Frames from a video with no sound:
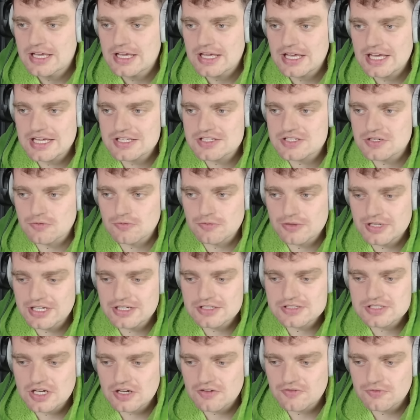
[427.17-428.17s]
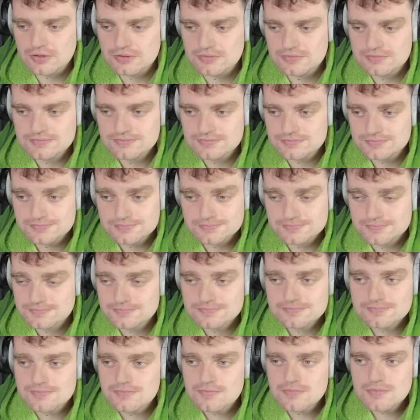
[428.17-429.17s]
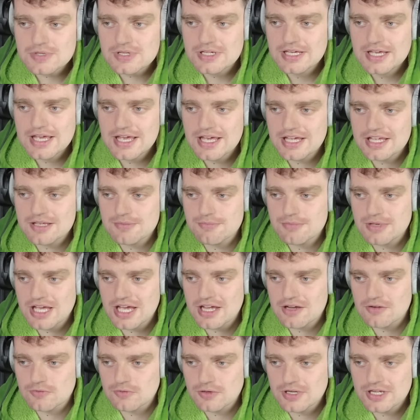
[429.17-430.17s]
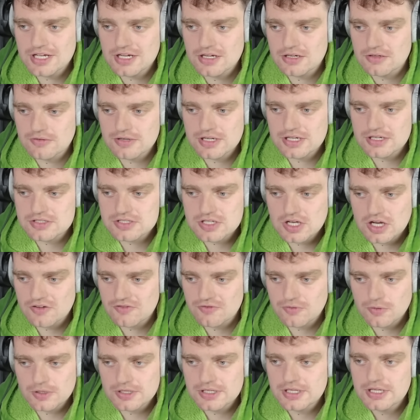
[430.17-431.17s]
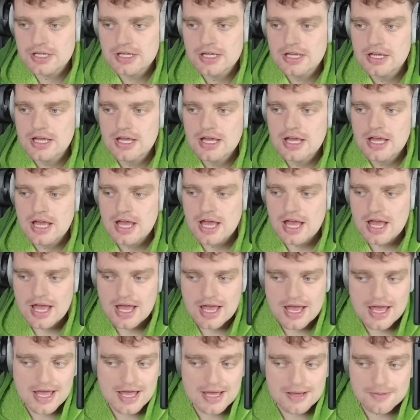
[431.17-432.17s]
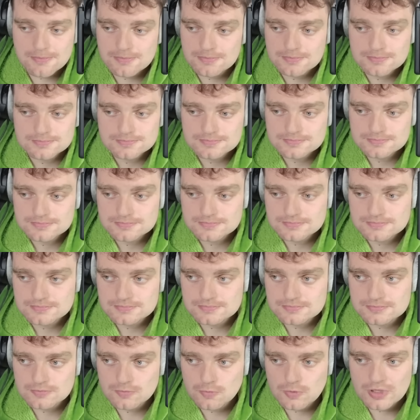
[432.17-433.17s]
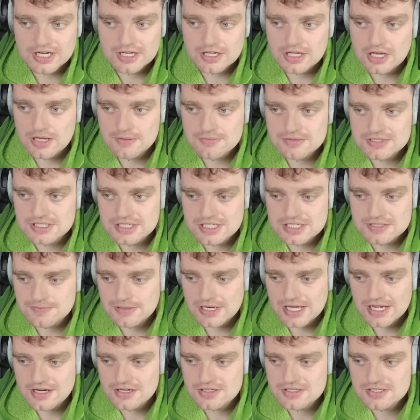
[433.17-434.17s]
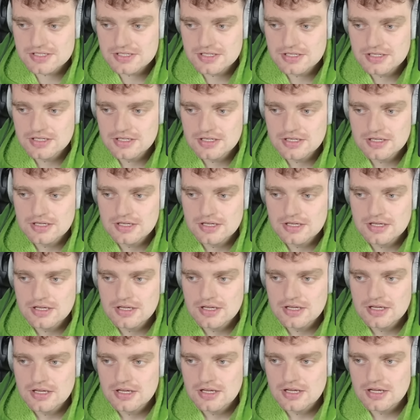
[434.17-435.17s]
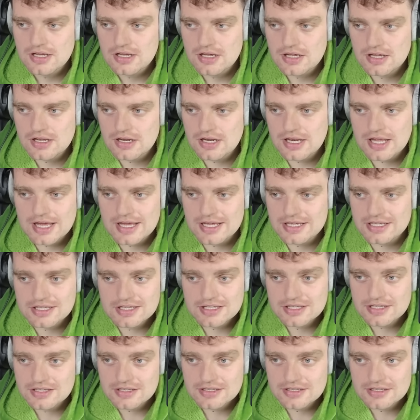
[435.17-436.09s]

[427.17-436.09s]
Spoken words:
real tough one. It can be a real tough one when it comes to these players. Like,